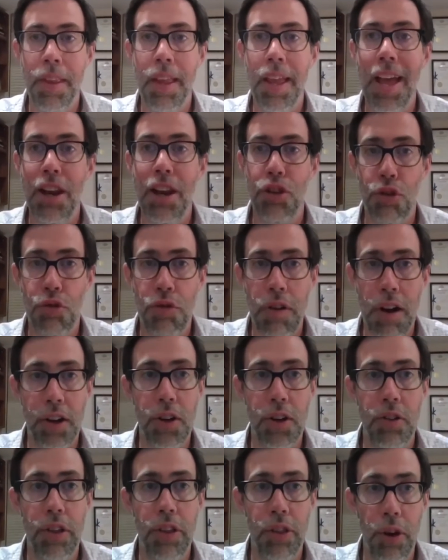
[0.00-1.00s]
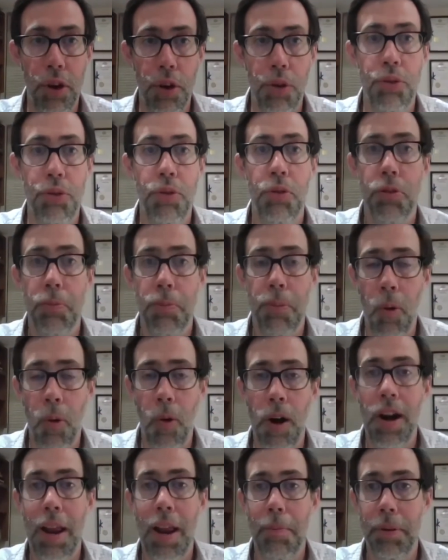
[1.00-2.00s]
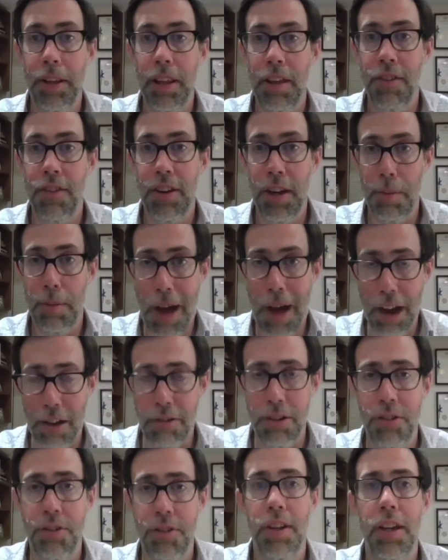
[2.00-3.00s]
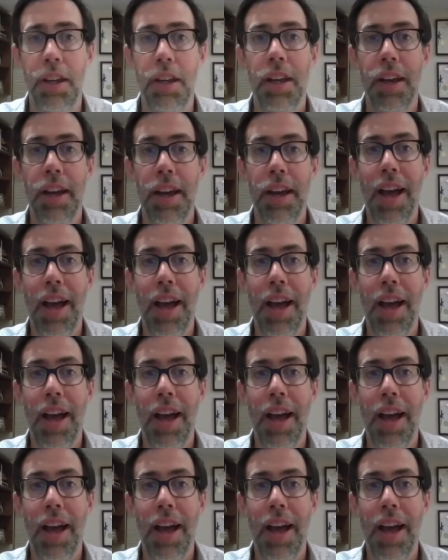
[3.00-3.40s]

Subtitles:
It is critical that those who support and believe in democracy